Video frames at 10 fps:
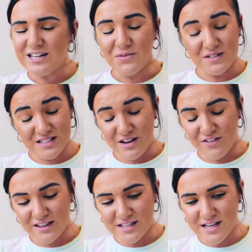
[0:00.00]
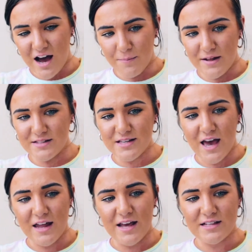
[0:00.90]
when stuff like this happens,
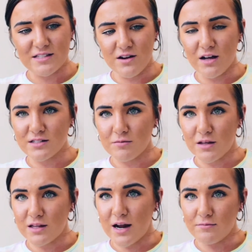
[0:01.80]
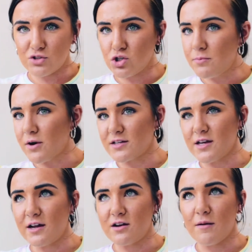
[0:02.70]
and it's not something that I'm super
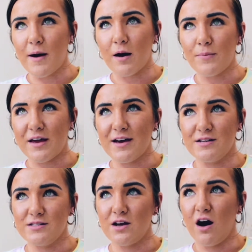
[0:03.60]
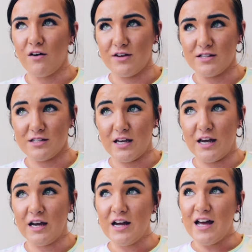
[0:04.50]
excited about because
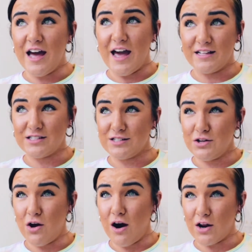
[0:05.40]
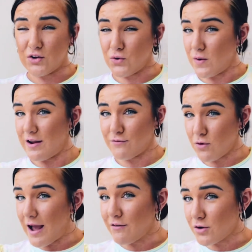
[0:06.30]
obviously it's not great
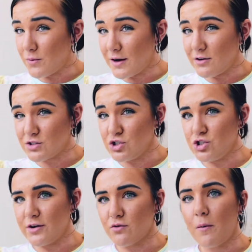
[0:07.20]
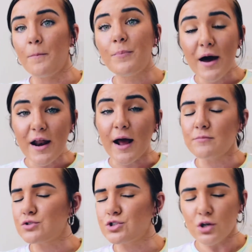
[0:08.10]
for everyone else in general, but
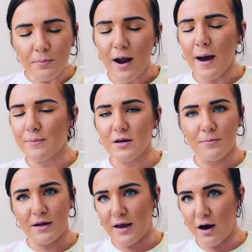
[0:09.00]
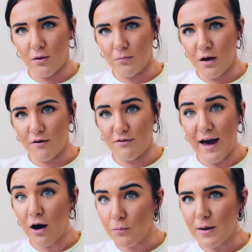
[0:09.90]
I'm super happy to be of
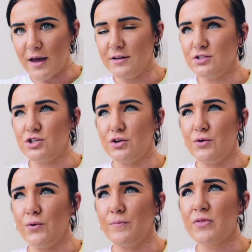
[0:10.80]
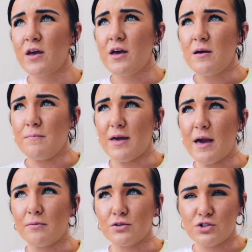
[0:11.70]
help and to
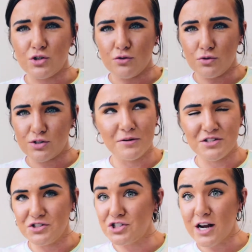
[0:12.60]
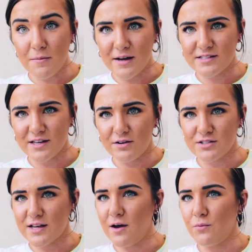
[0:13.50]
be able to share my skill
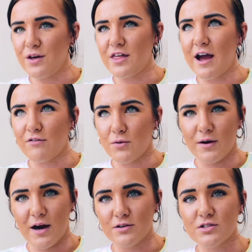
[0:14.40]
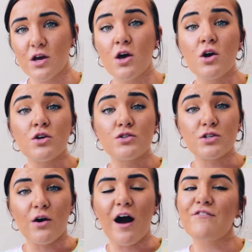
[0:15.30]
set with everyone else.
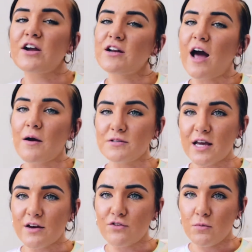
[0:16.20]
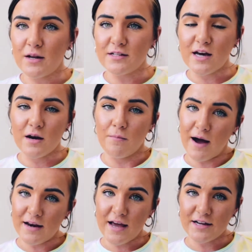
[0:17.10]
So I figured I would take a few minutes out of
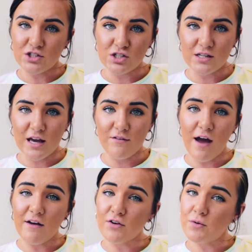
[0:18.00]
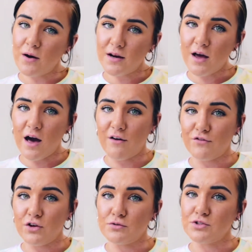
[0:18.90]
my day just to give everyone a
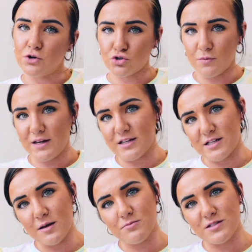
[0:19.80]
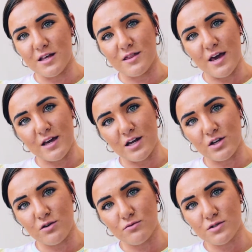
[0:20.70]
few social media tips that they can
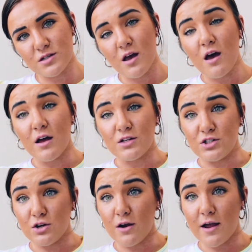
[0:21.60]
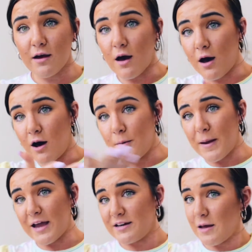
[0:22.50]
use during a
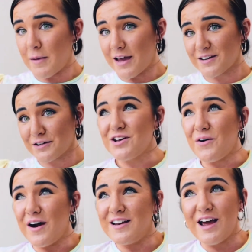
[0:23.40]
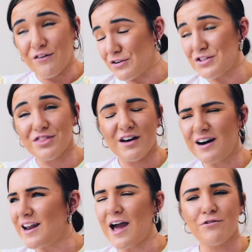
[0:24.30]
pandemic. So I never
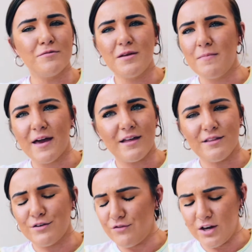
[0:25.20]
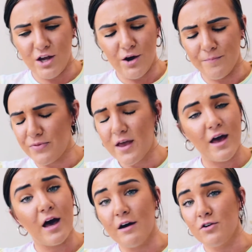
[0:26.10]
thought I would be making this video,
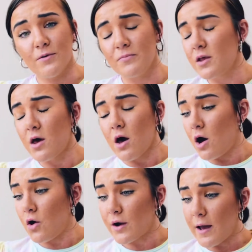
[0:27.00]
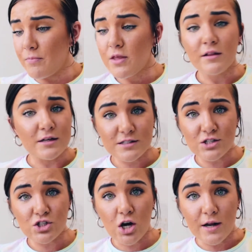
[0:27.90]
ever. Okay, let's
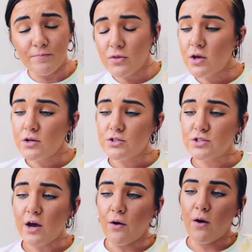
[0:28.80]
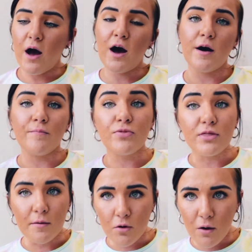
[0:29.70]
get started. So,
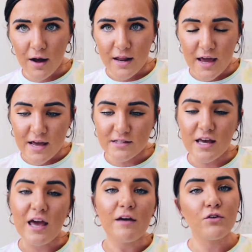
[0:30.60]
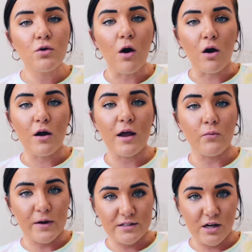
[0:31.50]
number one is if you are a
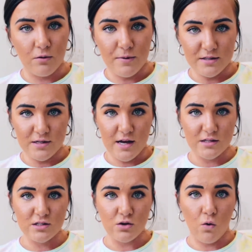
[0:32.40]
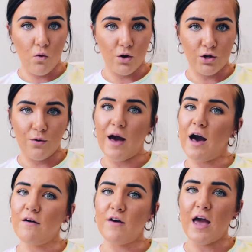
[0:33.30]
retail business or you
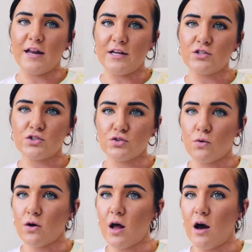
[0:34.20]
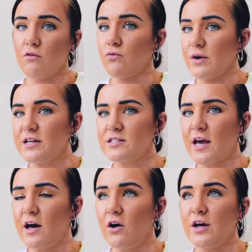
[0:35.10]
have any sort of
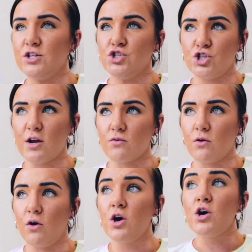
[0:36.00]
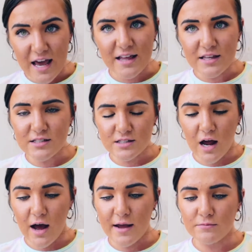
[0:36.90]
retail in general, take this
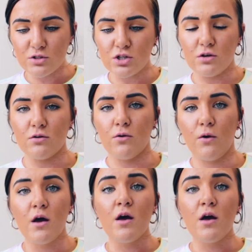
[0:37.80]
time to